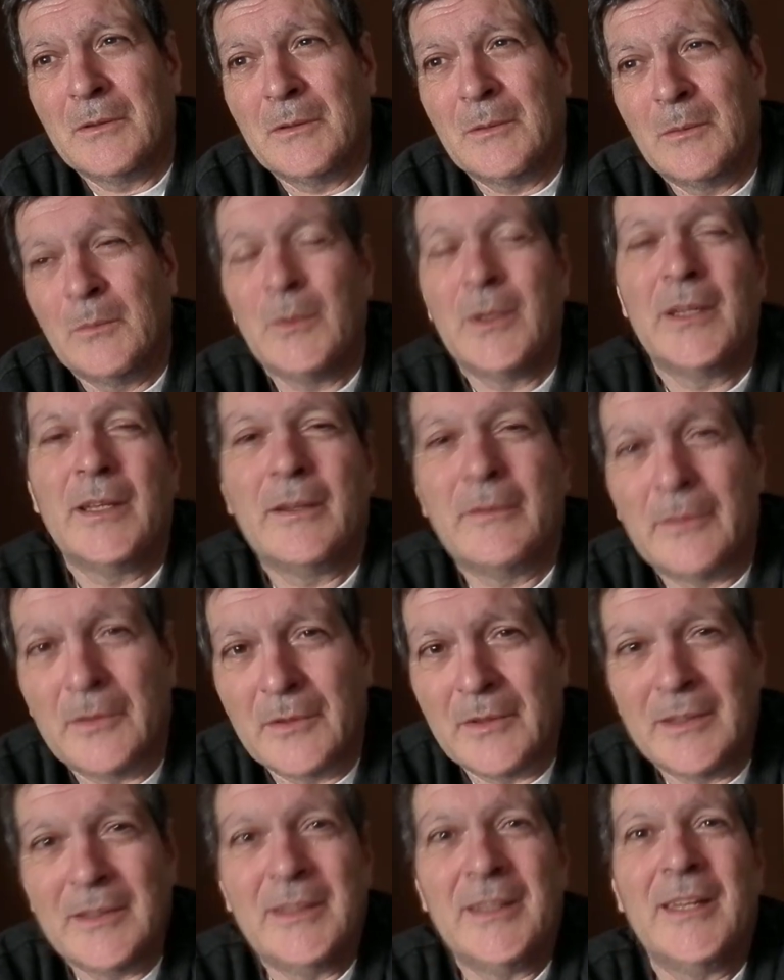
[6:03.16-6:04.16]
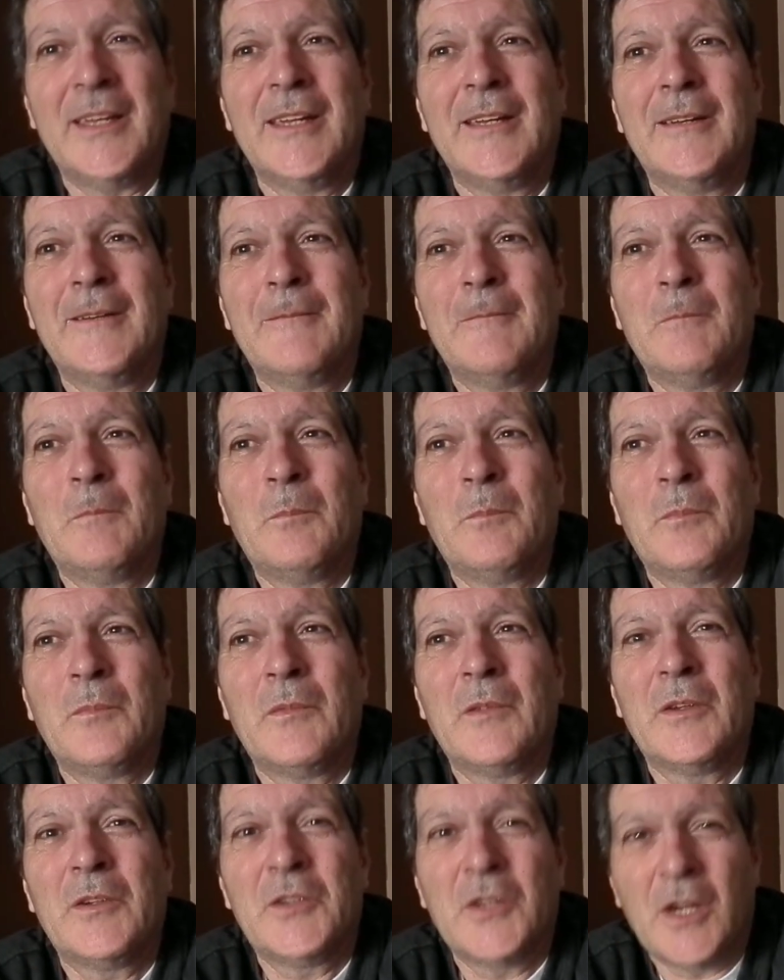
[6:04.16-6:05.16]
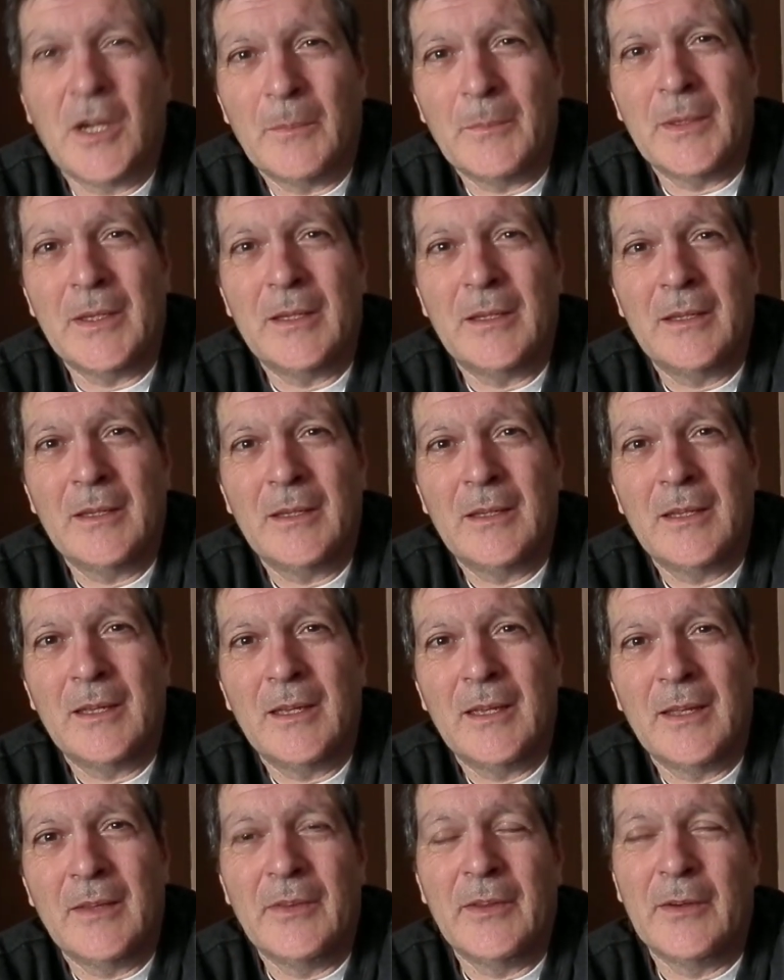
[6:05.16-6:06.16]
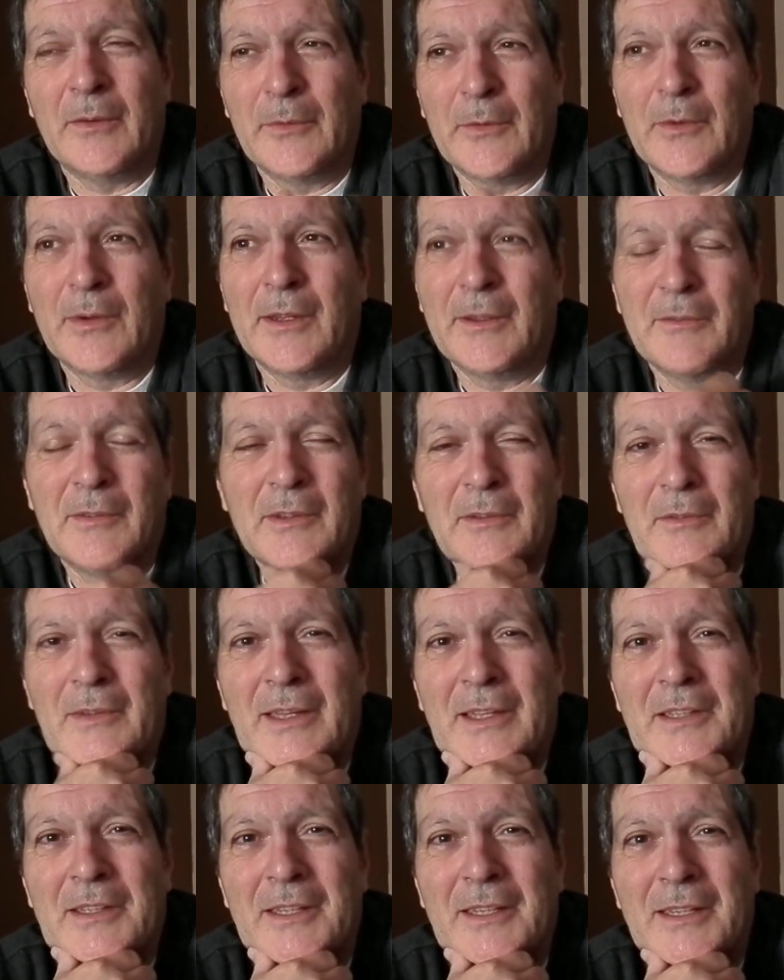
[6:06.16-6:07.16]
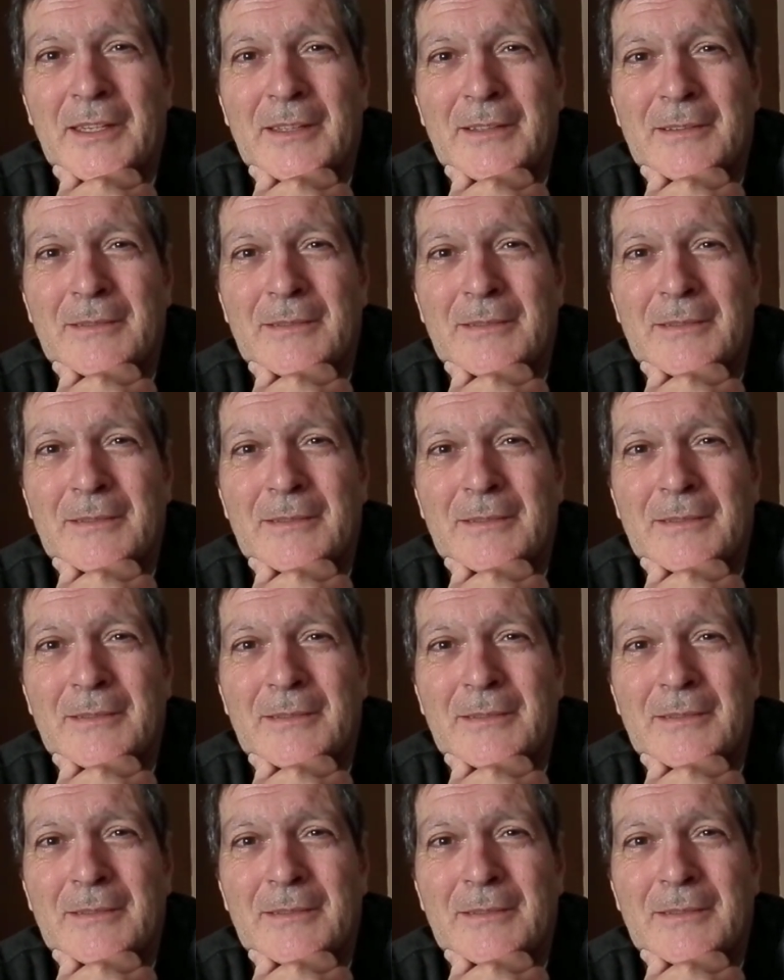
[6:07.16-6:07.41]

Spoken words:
whatever the day taught me, and therefore I've lived that day.